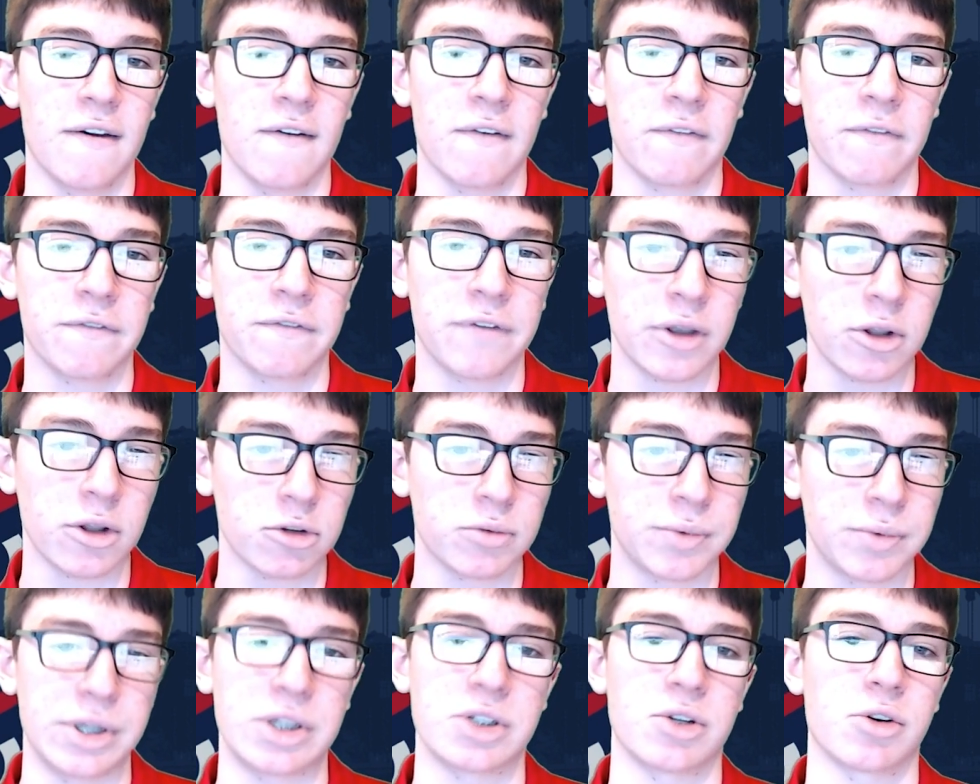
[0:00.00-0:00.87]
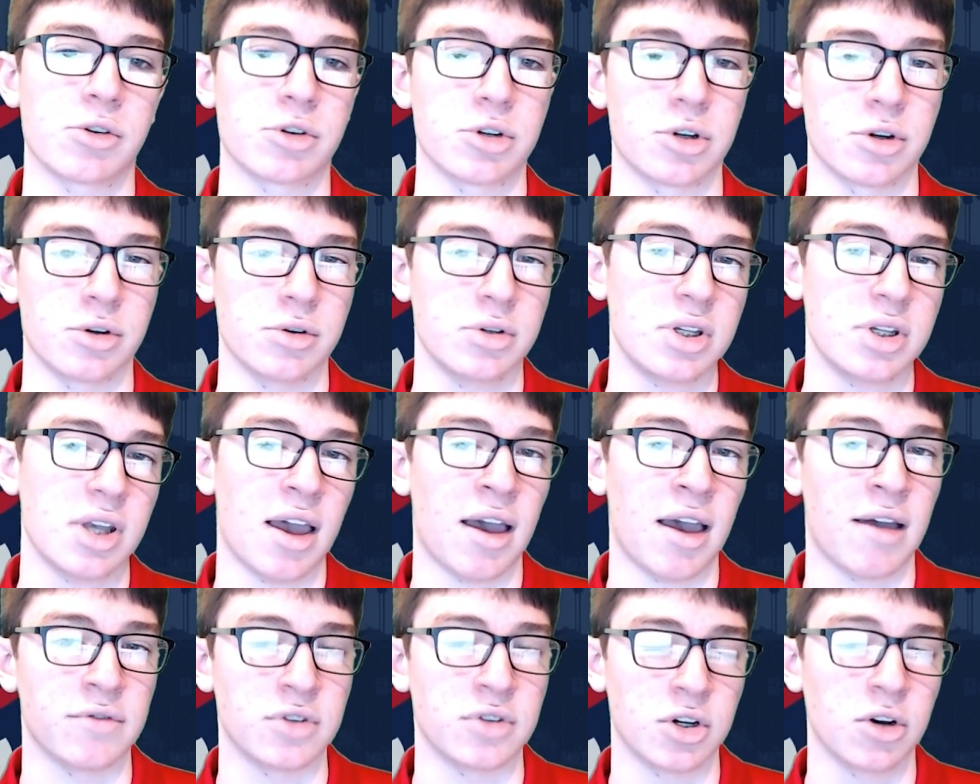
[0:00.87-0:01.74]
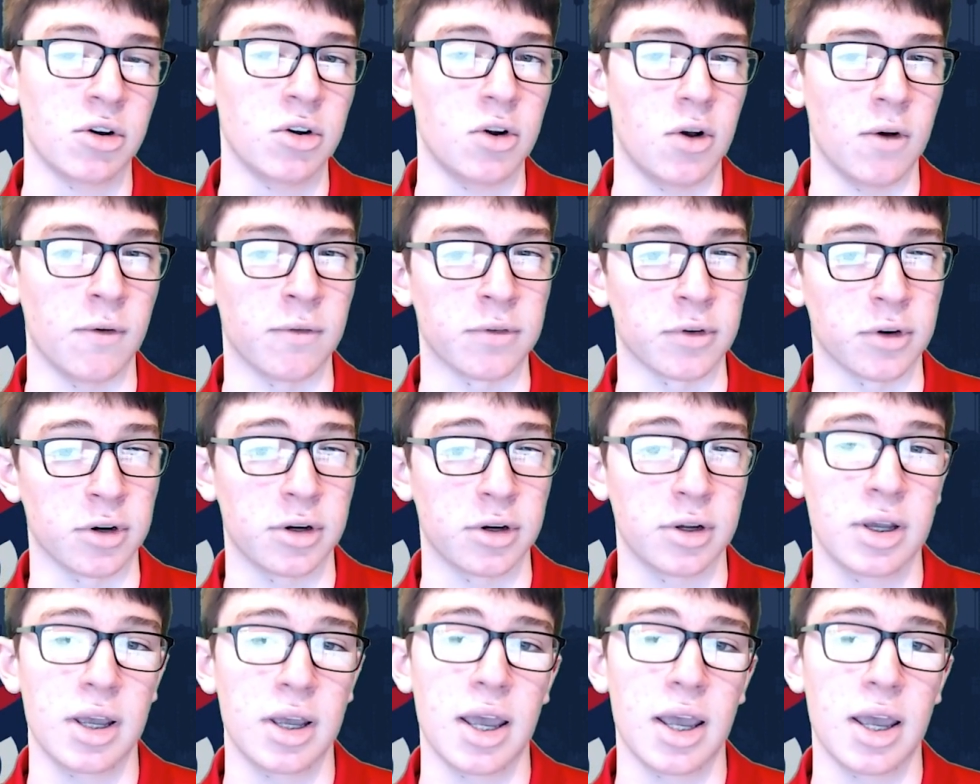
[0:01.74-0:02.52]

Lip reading: Field researchers have turnover,